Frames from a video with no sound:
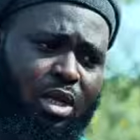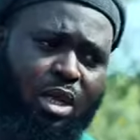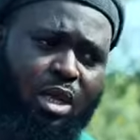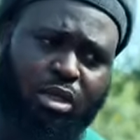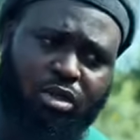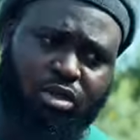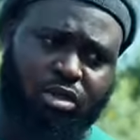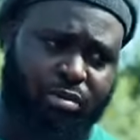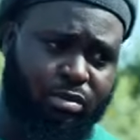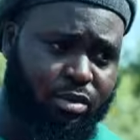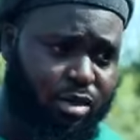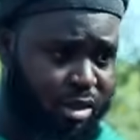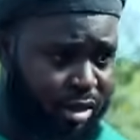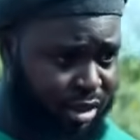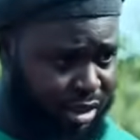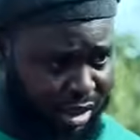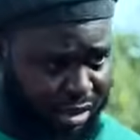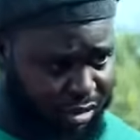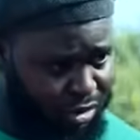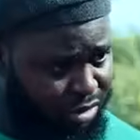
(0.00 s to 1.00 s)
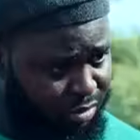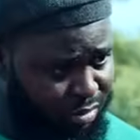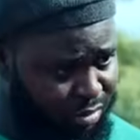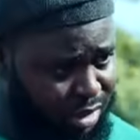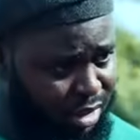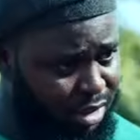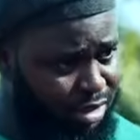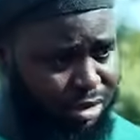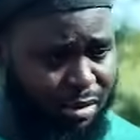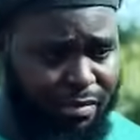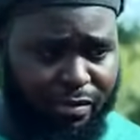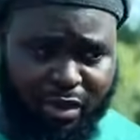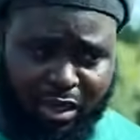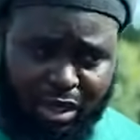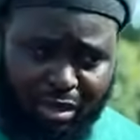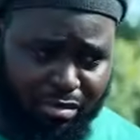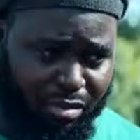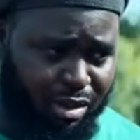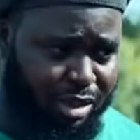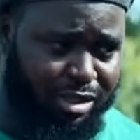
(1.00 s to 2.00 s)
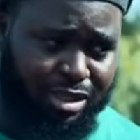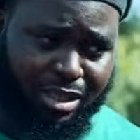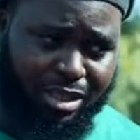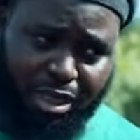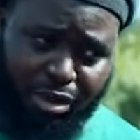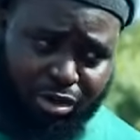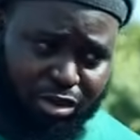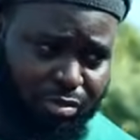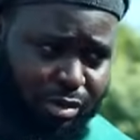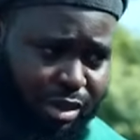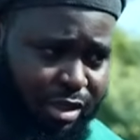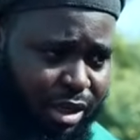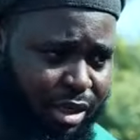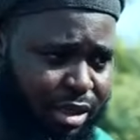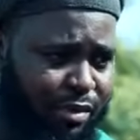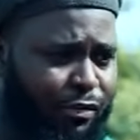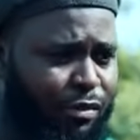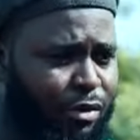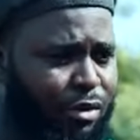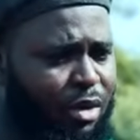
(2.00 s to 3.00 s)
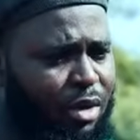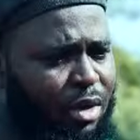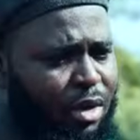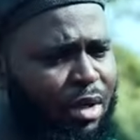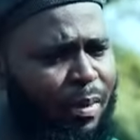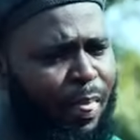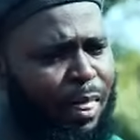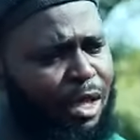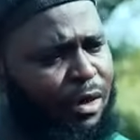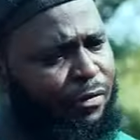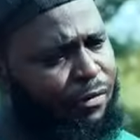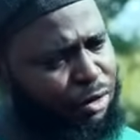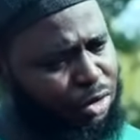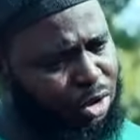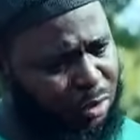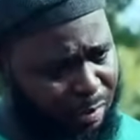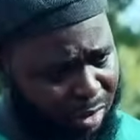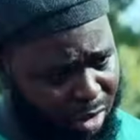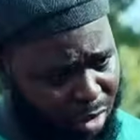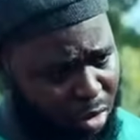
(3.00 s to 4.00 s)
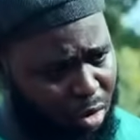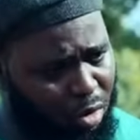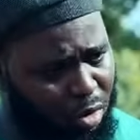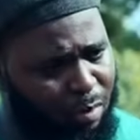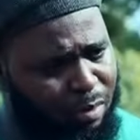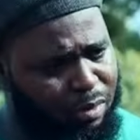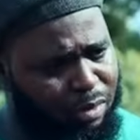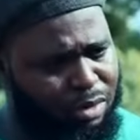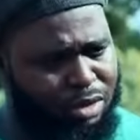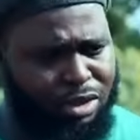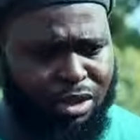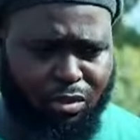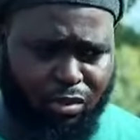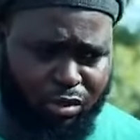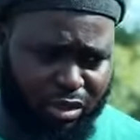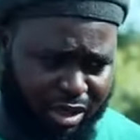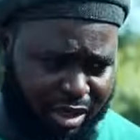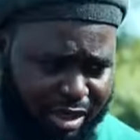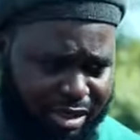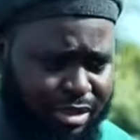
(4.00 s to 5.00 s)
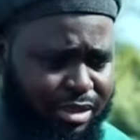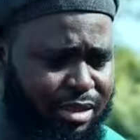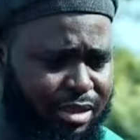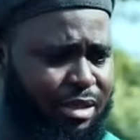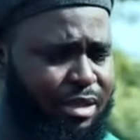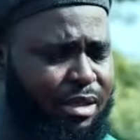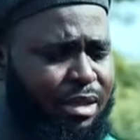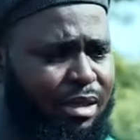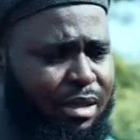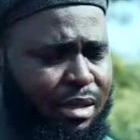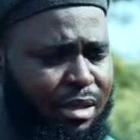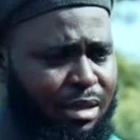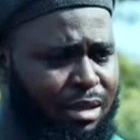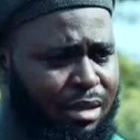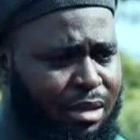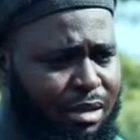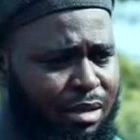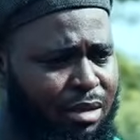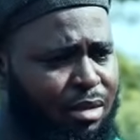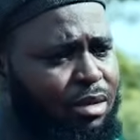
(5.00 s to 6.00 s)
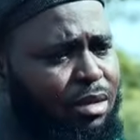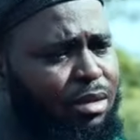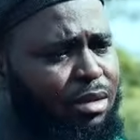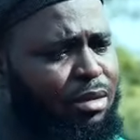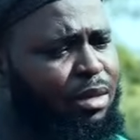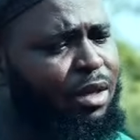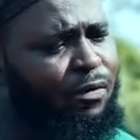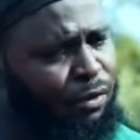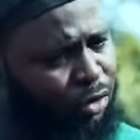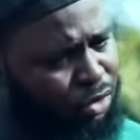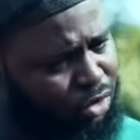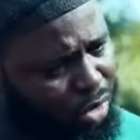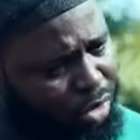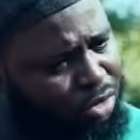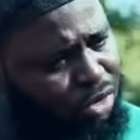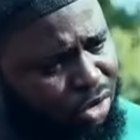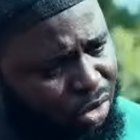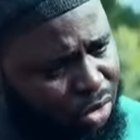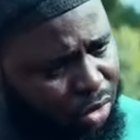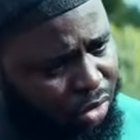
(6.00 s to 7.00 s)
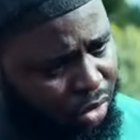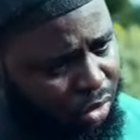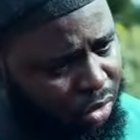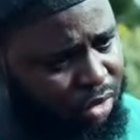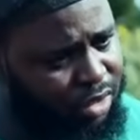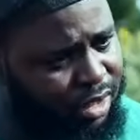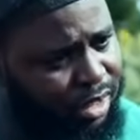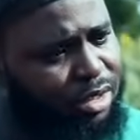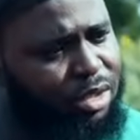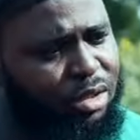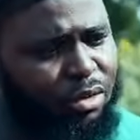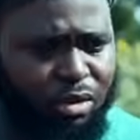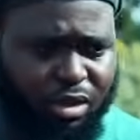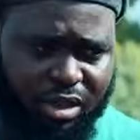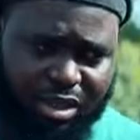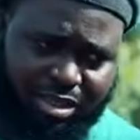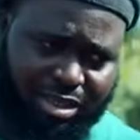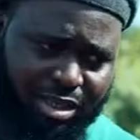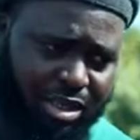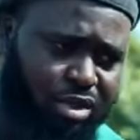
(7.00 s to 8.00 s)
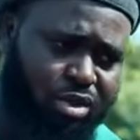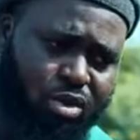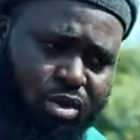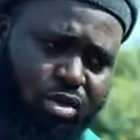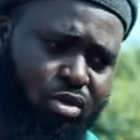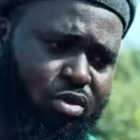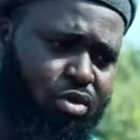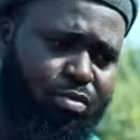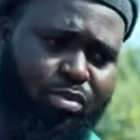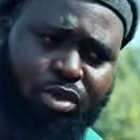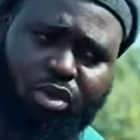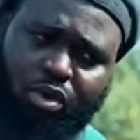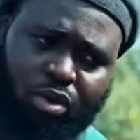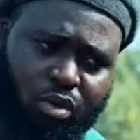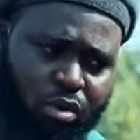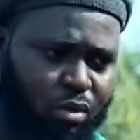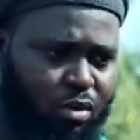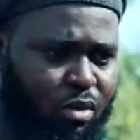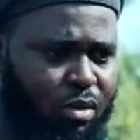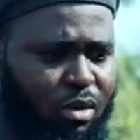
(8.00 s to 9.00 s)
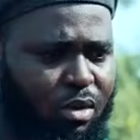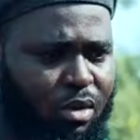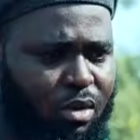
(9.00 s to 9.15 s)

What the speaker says: Nai, something in me tells me that if you speak up, she would listen. If you talk to your daughter, she will listen to you, Bikono.